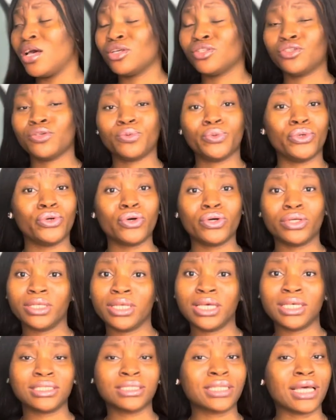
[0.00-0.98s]
to be
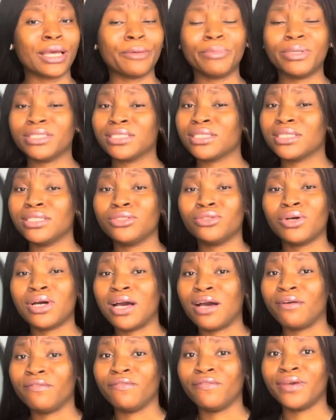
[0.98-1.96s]
honest, I basically don't
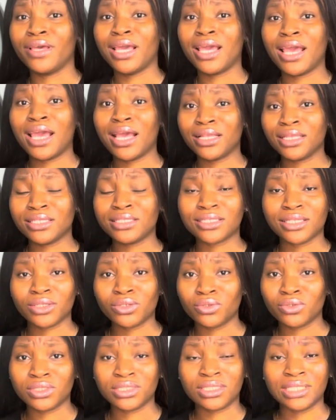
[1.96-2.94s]
have any
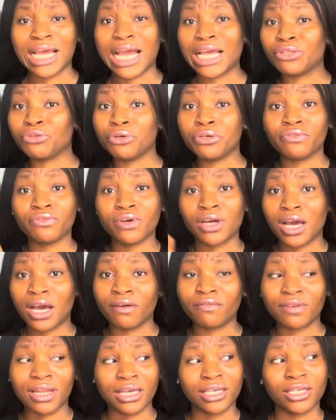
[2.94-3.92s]
single thing. I don't even
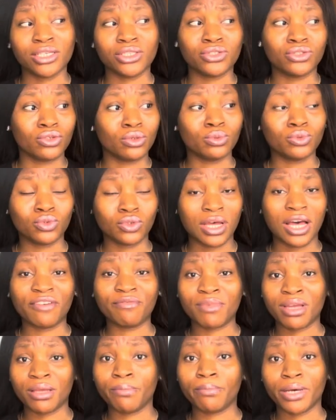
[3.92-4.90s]
have like a soap to have
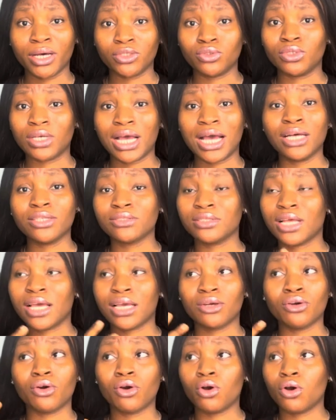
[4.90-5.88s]
my bath with. I have to
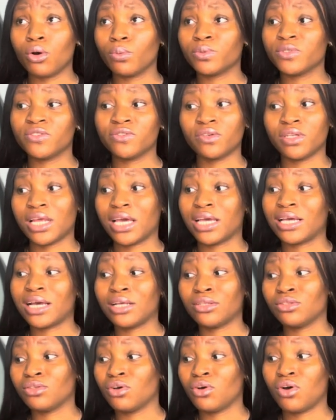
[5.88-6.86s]
like opt for like
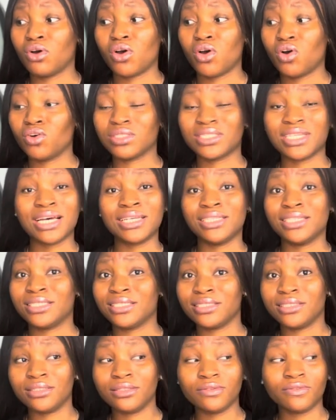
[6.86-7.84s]
an
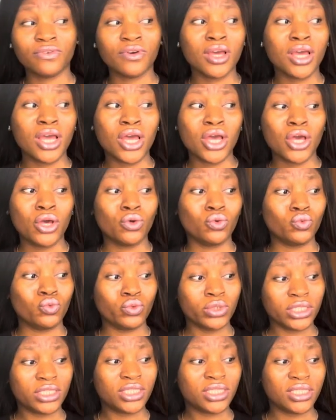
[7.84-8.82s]
alternative,
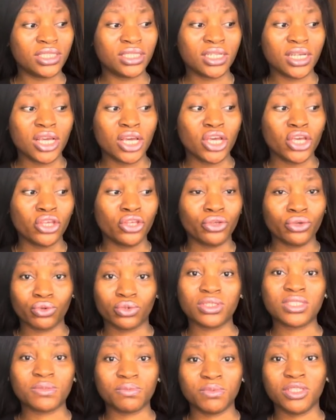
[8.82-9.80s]
which
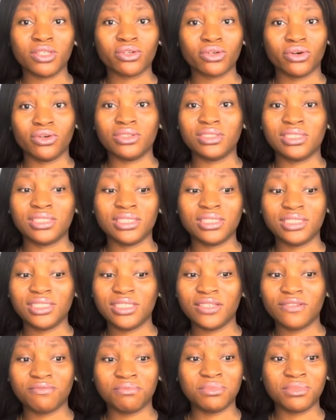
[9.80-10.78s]
irks me because it
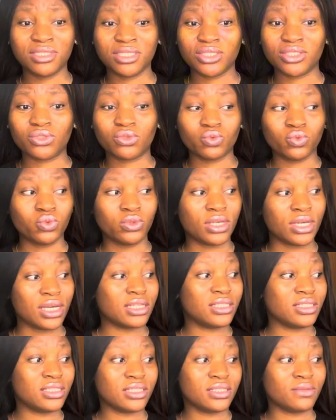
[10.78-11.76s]
gives me this
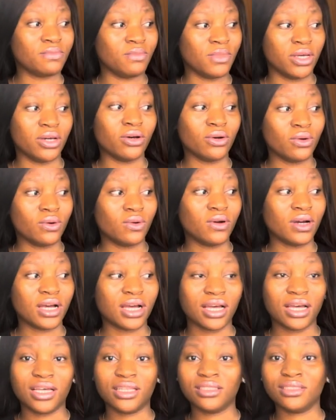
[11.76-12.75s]
weird smell.
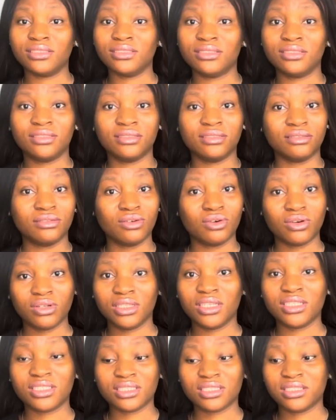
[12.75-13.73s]
And
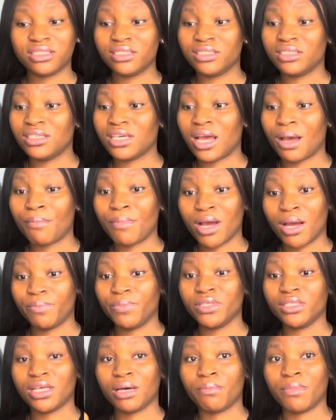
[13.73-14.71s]
honestly, I'm
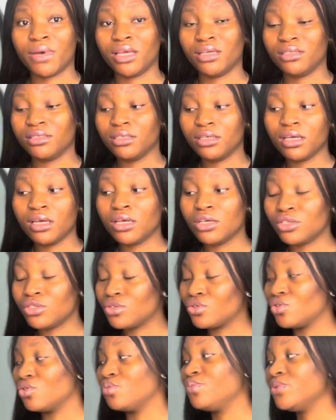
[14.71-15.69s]
happy that my
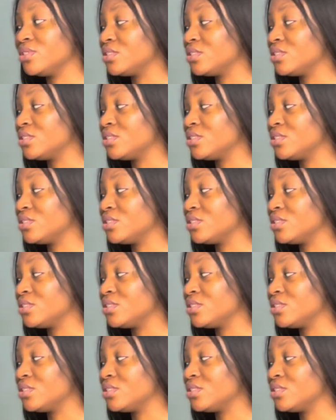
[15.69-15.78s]
soap is